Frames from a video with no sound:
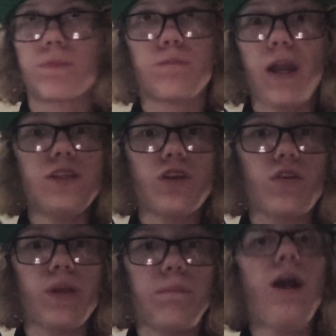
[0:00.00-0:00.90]

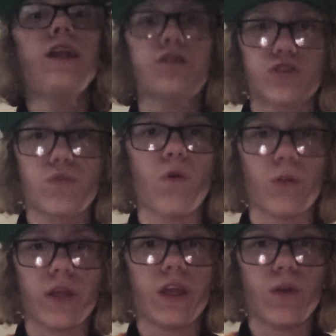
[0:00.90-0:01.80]
basically mind
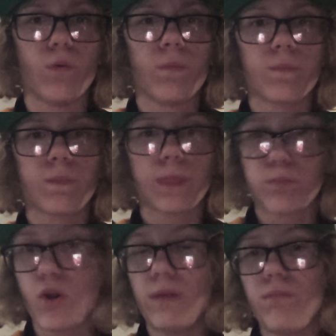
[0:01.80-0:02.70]
controlling you.
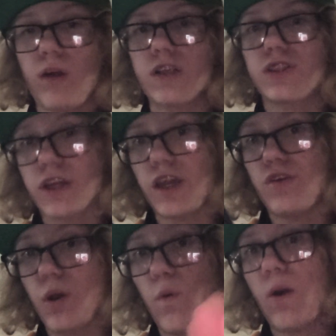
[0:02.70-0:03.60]
Pretty much to
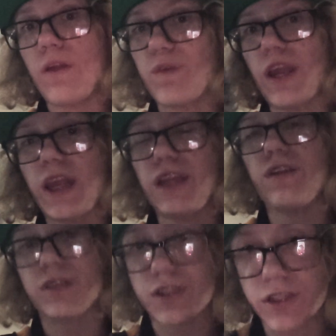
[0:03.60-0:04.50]
kill your wife and
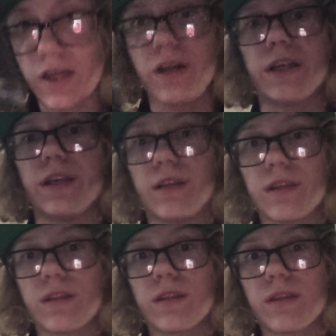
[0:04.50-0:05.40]
your son.
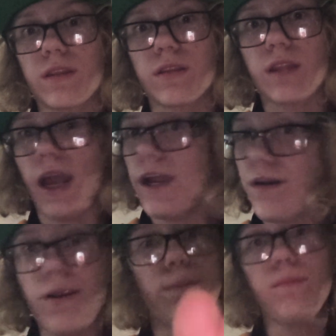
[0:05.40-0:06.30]
And
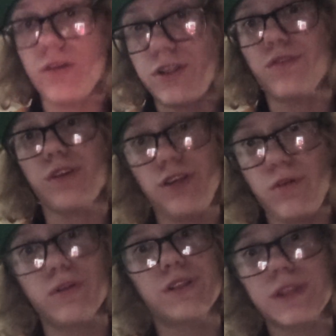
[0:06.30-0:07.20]
there ain't much you can
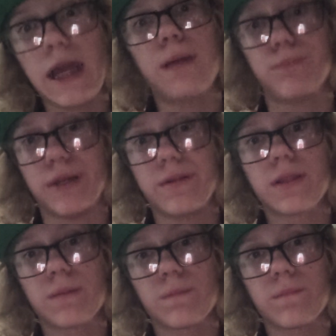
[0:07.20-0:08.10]
do to stop it.
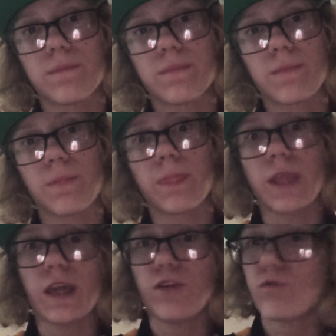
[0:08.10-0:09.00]

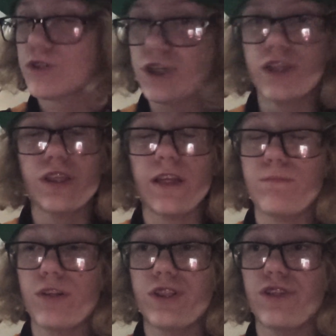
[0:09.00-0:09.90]
Resist as
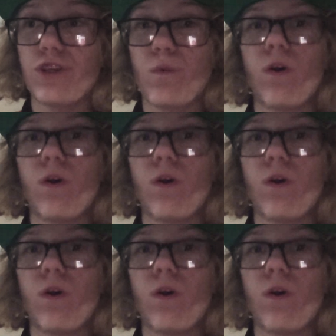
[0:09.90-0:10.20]
much as you